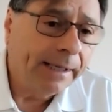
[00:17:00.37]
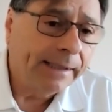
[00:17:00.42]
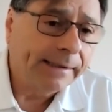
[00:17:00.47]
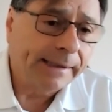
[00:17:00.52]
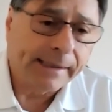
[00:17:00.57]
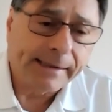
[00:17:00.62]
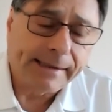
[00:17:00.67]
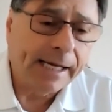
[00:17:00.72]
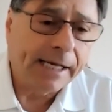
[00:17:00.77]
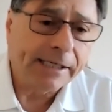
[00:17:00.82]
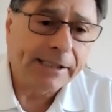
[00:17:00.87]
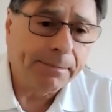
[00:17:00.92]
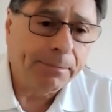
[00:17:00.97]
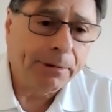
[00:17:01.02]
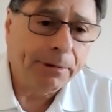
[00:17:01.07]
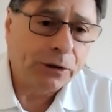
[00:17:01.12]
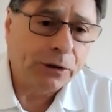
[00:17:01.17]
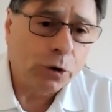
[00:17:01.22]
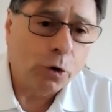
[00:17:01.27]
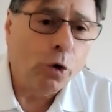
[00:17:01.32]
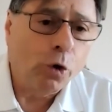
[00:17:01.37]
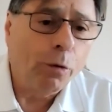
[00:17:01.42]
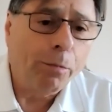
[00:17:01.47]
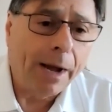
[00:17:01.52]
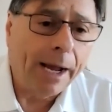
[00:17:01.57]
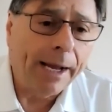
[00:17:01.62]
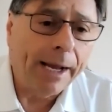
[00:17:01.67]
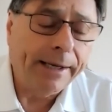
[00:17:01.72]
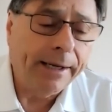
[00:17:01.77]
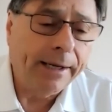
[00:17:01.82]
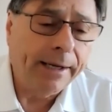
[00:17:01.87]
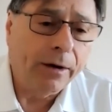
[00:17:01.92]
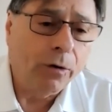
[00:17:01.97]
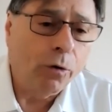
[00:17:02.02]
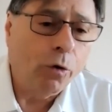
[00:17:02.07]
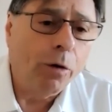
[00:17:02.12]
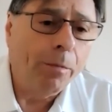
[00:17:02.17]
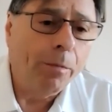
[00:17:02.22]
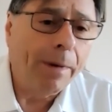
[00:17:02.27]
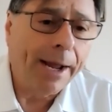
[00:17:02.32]
is accessible to all
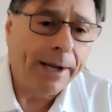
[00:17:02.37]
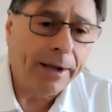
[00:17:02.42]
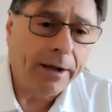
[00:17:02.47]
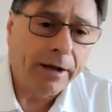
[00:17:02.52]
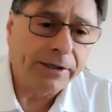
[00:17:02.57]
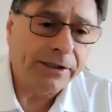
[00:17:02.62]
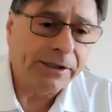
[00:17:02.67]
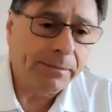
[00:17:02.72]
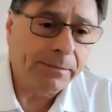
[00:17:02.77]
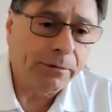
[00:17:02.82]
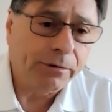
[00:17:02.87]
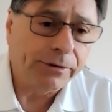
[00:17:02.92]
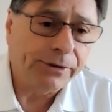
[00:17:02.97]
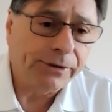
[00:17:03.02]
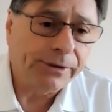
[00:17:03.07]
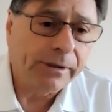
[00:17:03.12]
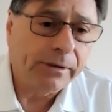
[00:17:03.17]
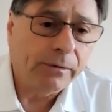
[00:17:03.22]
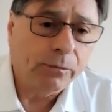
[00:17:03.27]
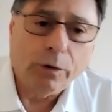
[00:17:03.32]
my customers.